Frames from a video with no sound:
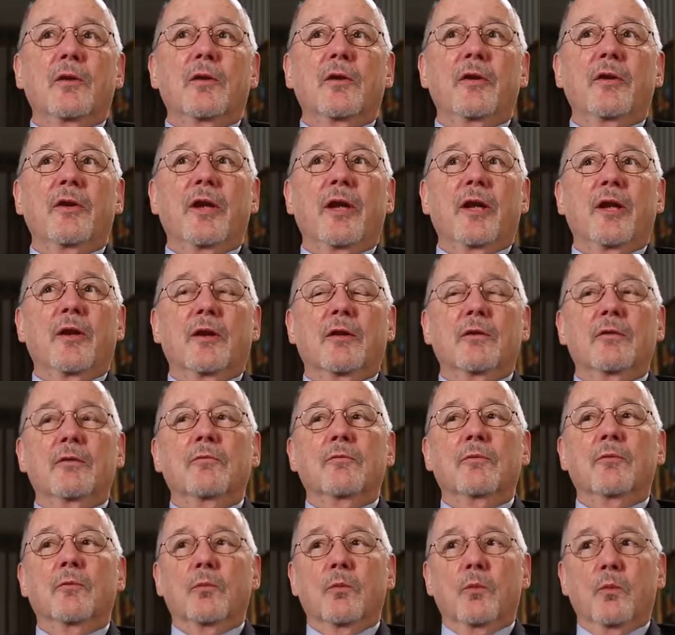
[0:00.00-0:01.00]
that
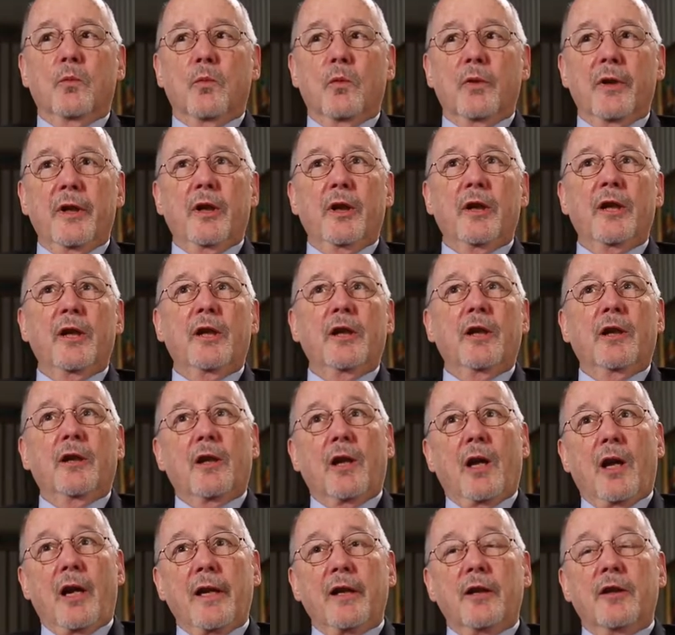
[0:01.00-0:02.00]
really
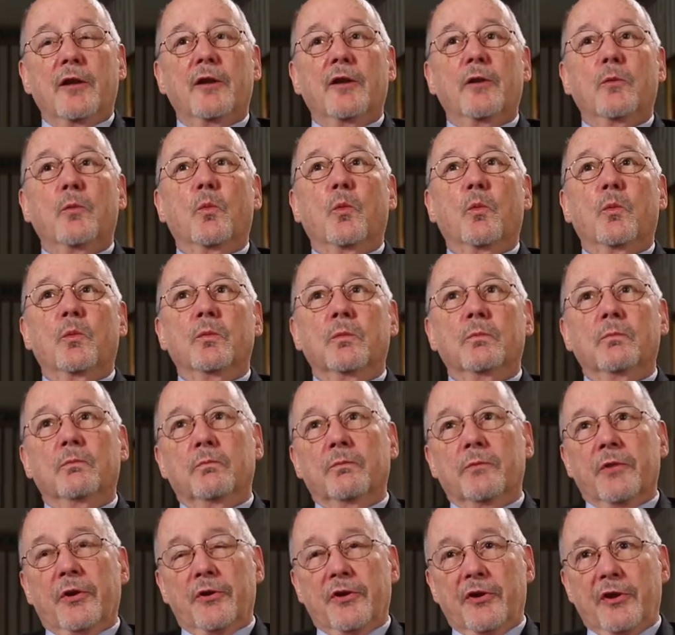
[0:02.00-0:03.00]
liked to
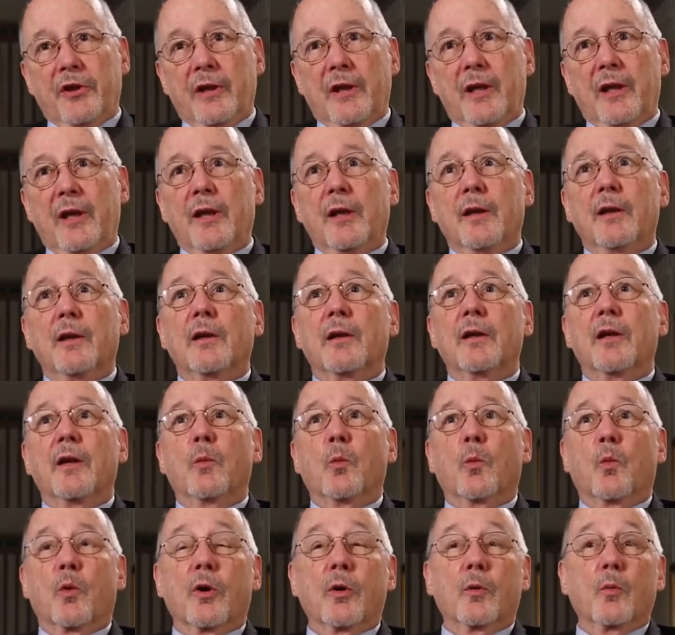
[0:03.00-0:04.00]
sing
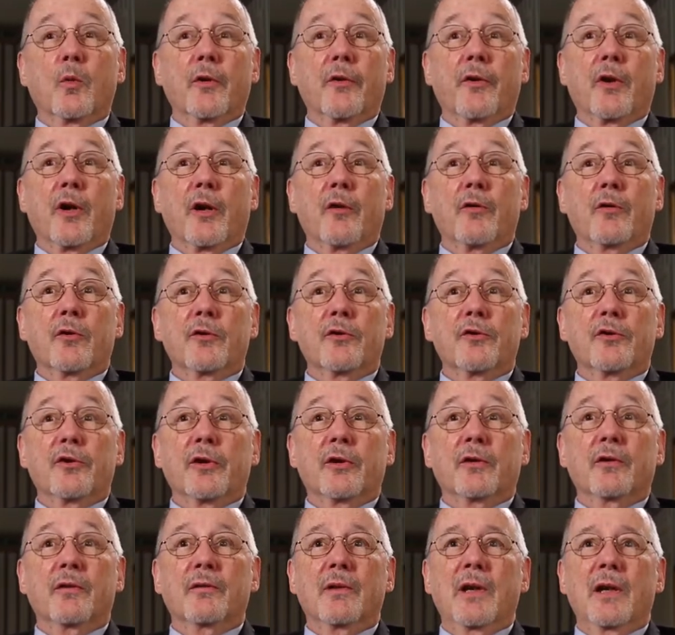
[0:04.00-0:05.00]
and work with others.
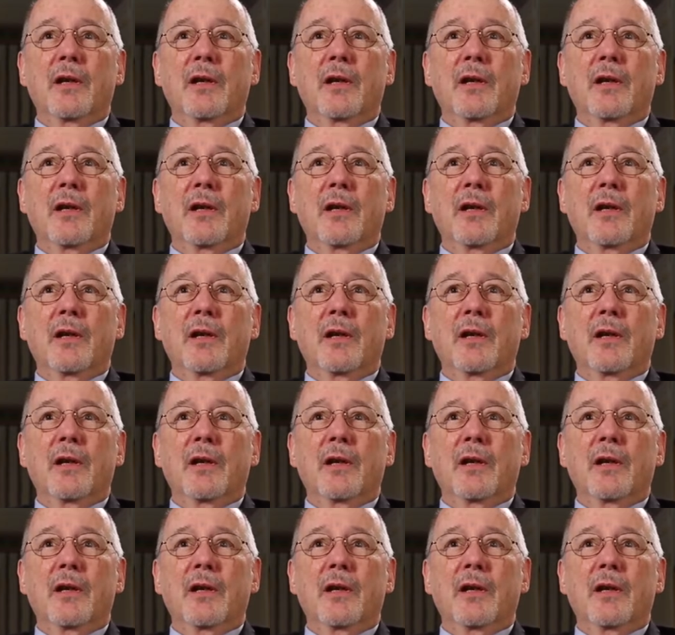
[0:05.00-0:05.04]
She